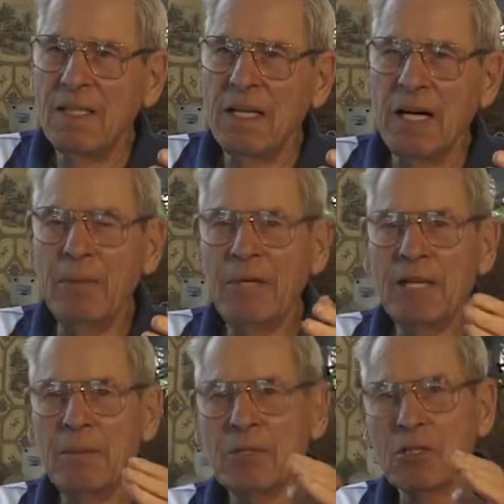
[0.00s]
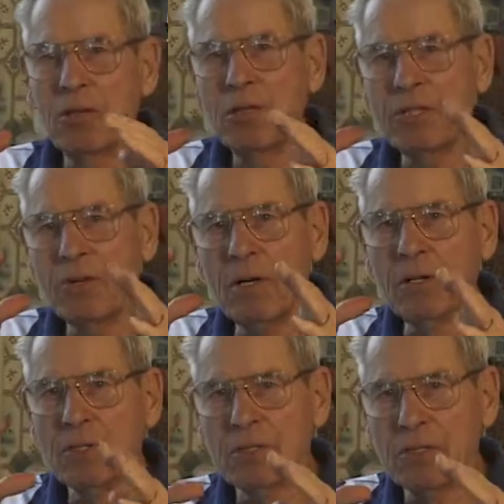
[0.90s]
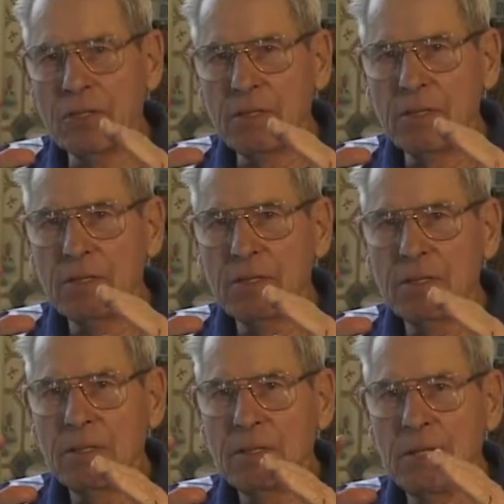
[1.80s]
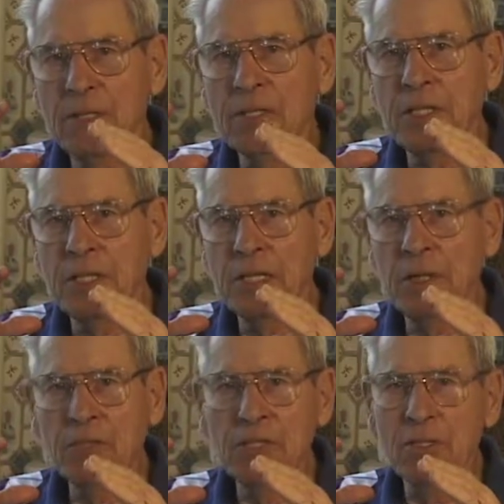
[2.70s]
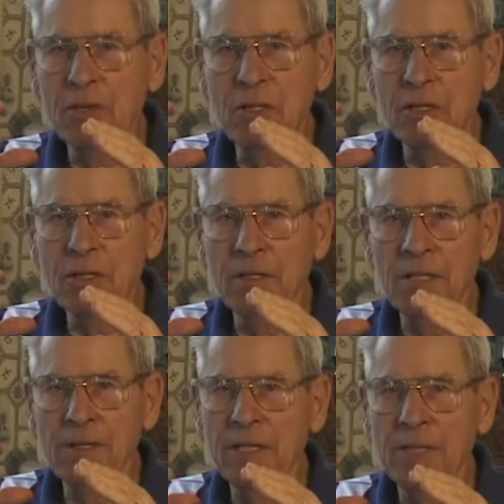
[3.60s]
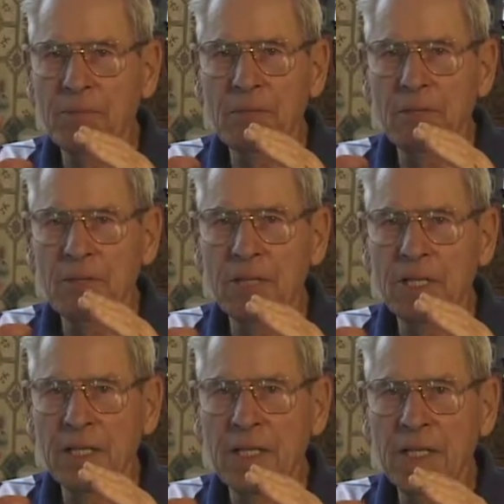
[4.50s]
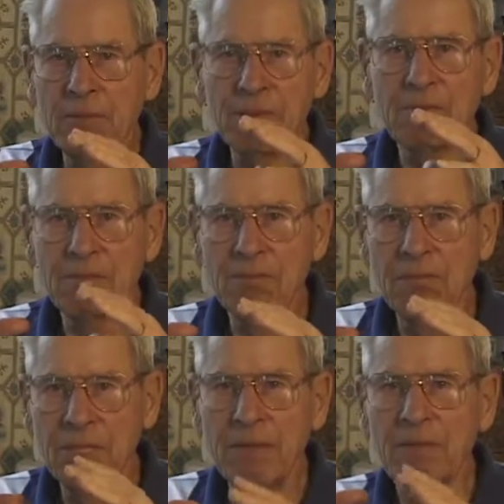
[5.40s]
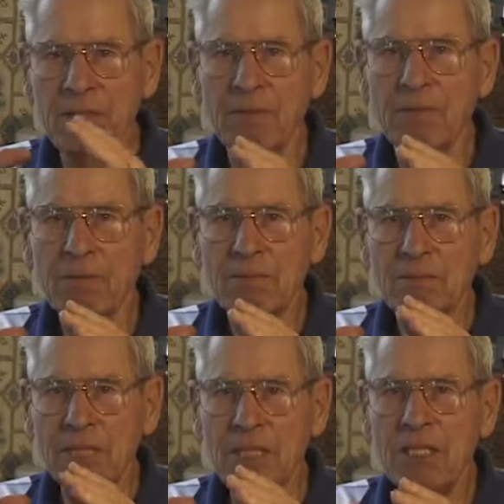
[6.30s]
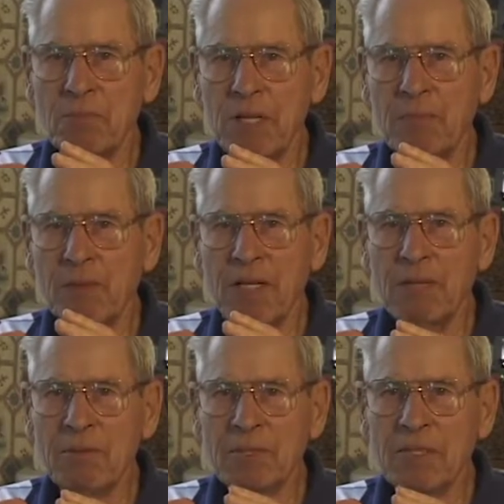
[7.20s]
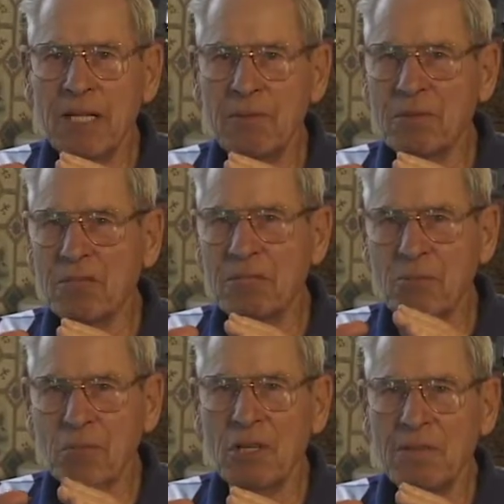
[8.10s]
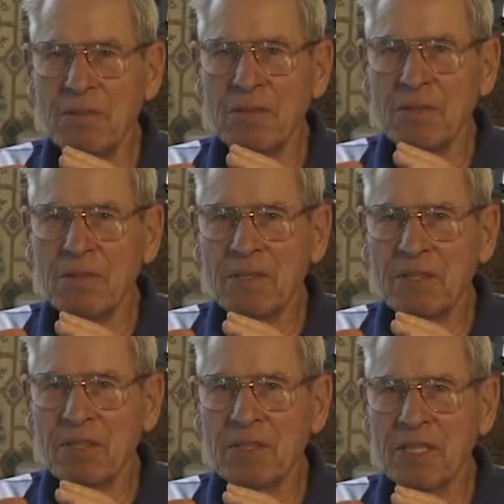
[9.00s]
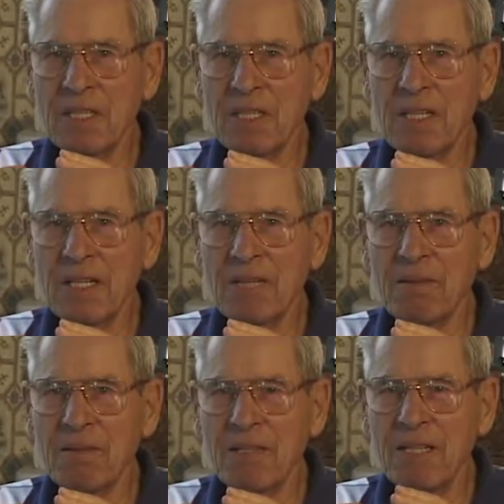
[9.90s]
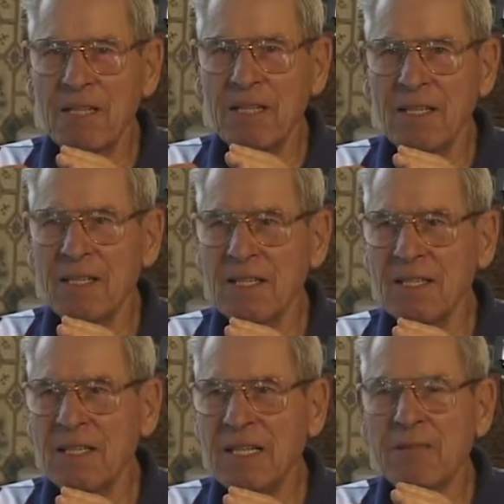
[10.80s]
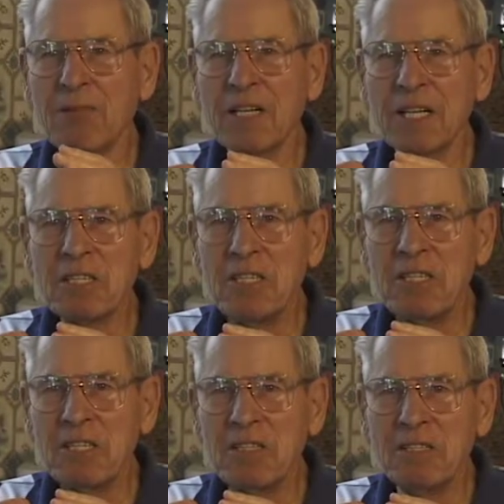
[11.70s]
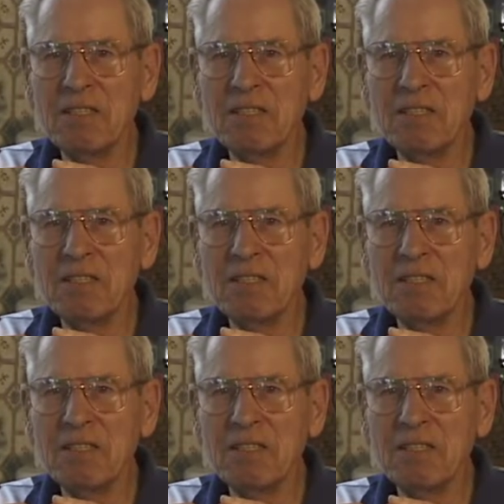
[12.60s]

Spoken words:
I became so engrossed in this thing. I was no longer living up in Oregon. I was living with these people. I was an observer of this thing, and I'd forget to eat.